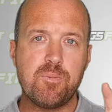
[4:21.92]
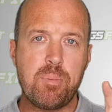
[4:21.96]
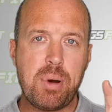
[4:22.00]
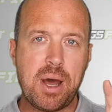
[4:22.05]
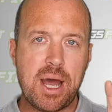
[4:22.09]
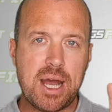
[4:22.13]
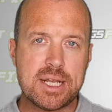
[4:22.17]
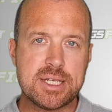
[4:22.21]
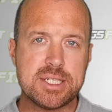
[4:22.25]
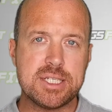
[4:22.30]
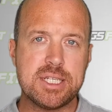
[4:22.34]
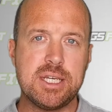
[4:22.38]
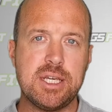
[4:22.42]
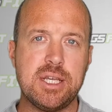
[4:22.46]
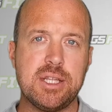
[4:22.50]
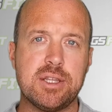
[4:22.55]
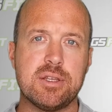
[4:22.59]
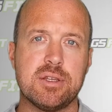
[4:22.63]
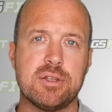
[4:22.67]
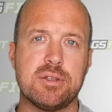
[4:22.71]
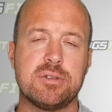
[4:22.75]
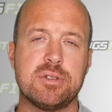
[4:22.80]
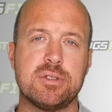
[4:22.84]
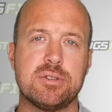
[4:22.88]
bad
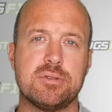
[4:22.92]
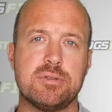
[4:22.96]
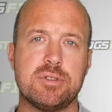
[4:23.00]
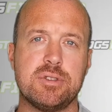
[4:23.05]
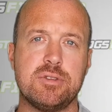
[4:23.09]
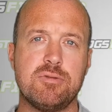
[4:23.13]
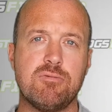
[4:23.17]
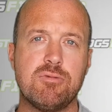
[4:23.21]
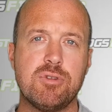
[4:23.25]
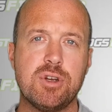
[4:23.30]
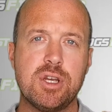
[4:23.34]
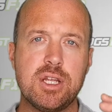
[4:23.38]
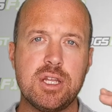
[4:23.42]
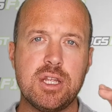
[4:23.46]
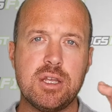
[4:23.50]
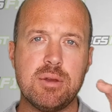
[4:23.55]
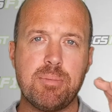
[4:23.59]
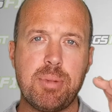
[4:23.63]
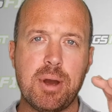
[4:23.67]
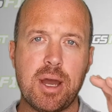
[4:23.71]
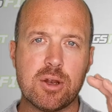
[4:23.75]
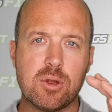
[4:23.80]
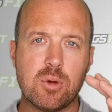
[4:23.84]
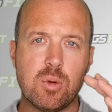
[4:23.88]
teeth, really
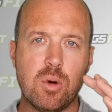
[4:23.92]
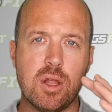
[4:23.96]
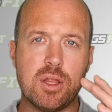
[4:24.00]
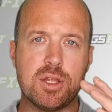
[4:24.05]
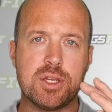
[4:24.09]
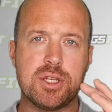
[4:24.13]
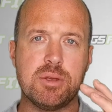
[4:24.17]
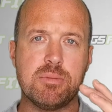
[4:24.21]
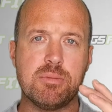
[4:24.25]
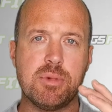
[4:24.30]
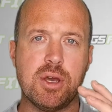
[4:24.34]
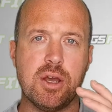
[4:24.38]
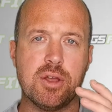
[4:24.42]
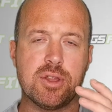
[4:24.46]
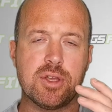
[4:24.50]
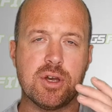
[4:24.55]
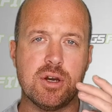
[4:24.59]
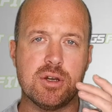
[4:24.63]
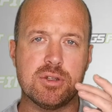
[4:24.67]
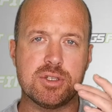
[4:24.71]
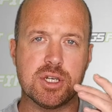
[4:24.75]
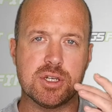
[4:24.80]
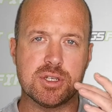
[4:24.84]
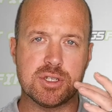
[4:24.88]
bad quality mouth,
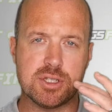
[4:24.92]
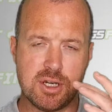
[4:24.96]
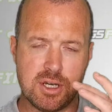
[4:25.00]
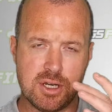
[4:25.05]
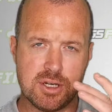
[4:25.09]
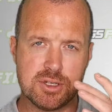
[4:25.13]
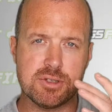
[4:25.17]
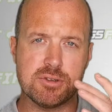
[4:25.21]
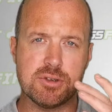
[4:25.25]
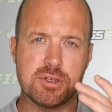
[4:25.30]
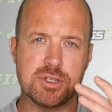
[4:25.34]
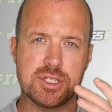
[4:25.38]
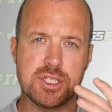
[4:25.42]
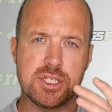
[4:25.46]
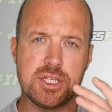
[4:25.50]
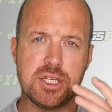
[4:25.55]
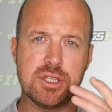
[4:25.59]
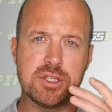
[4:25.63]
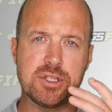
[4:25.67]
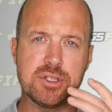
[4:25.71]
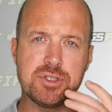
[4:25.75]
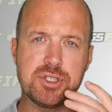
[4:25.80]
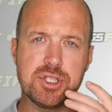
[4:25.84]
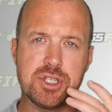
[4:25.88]
tartar on
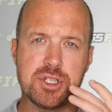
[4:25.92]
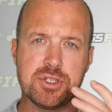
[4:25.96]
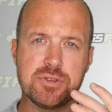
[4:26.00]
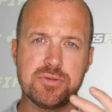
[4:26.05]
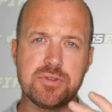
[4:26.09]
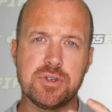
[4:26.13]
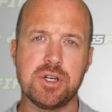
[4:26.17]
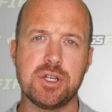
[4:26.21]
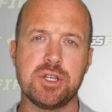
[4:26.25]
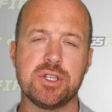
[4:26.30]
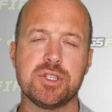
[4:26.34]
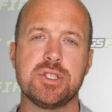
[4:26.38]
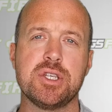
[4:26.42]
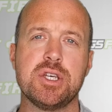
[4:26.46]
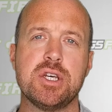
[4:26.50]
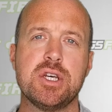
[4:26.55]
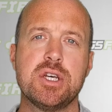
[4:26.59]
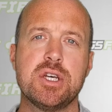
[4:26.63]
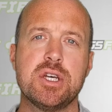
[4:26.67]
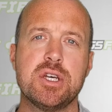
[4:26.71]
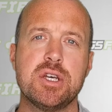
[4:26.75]
teeth and gingivitis